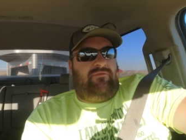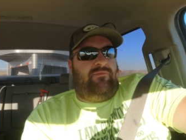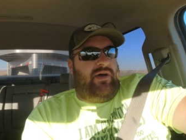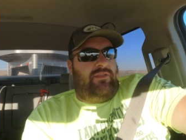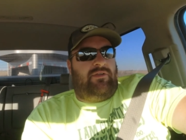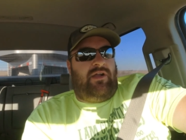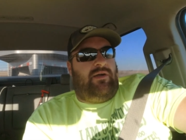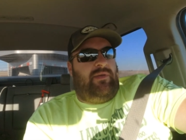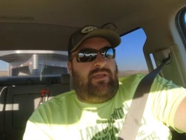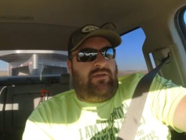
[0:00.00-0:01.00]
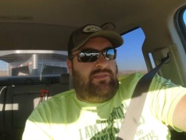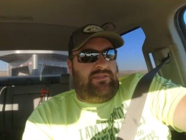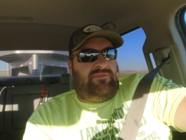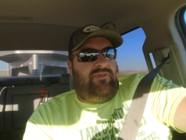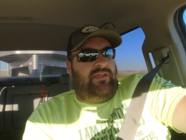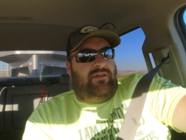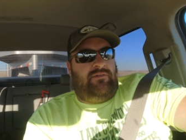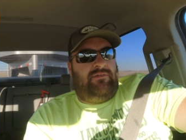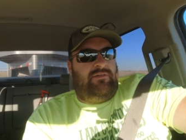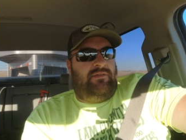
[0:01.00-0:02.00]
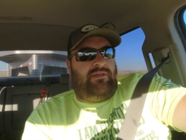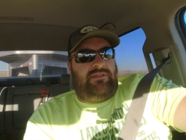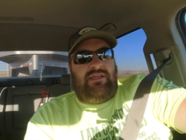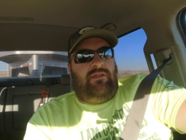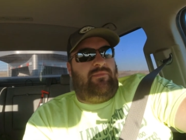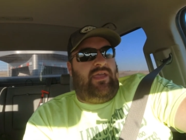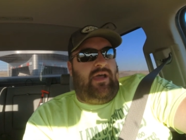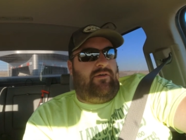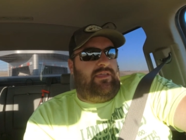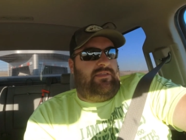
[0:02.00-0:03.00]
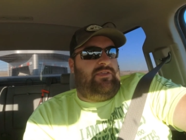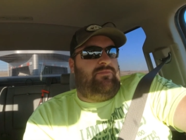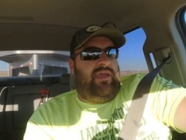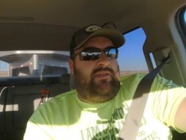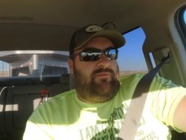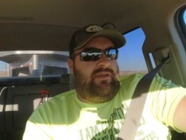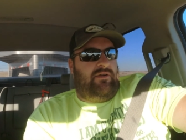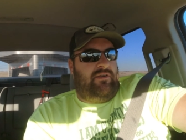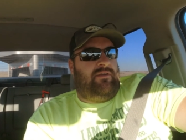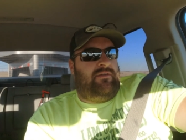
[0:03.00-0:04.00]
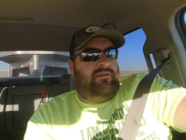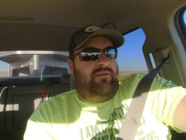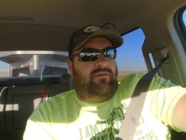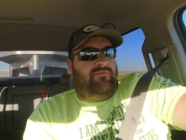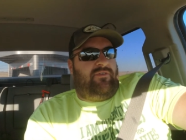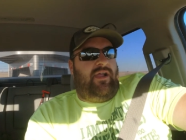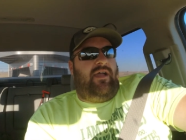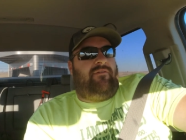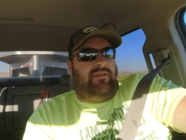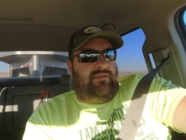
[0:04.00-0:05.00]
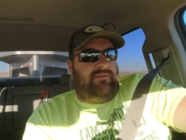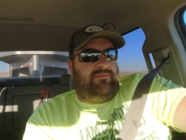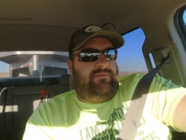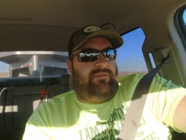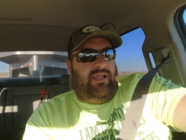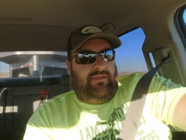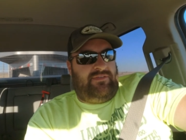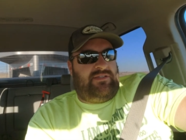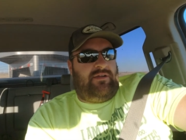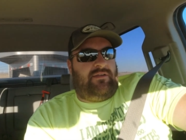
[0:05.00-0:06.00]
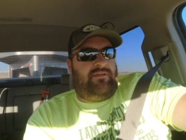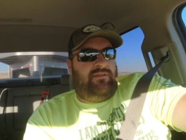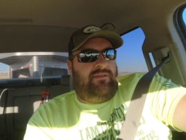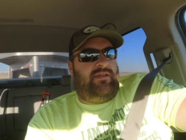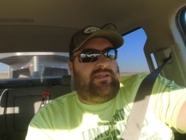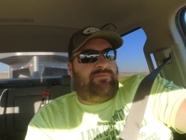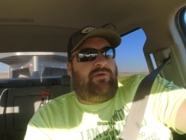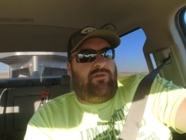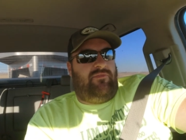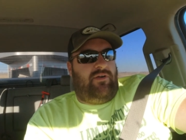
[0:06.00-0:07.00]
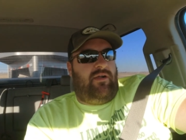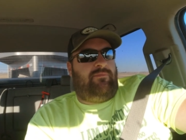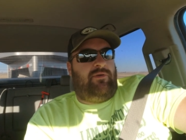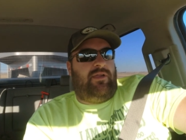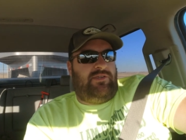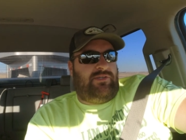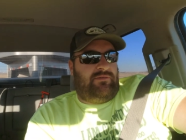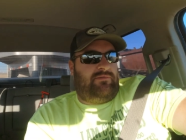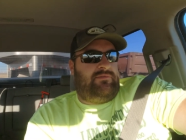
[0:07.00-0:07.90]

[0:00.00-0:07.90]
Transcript: even bother commenting on this video and telling me how inhumane we are for having livestock as part of our operation.